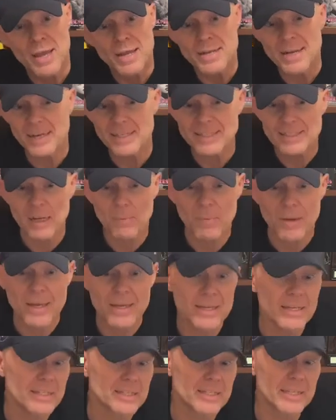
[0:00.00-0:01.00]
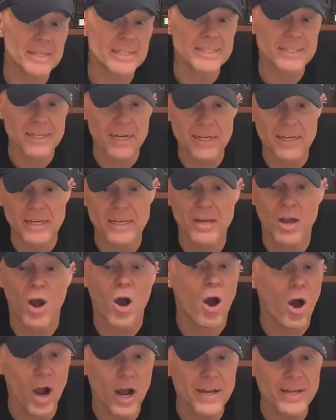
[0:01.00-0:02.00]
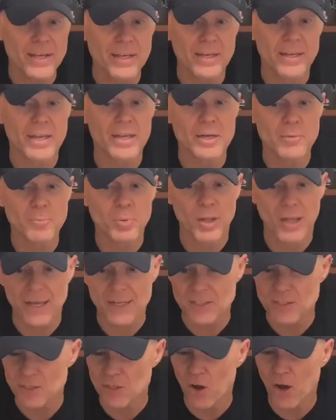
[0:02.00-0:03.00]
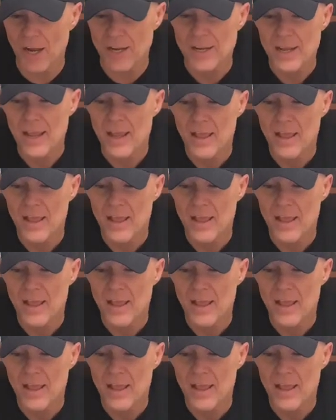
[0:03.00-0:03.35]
Next up is the stunning Hiding in Plain Sight.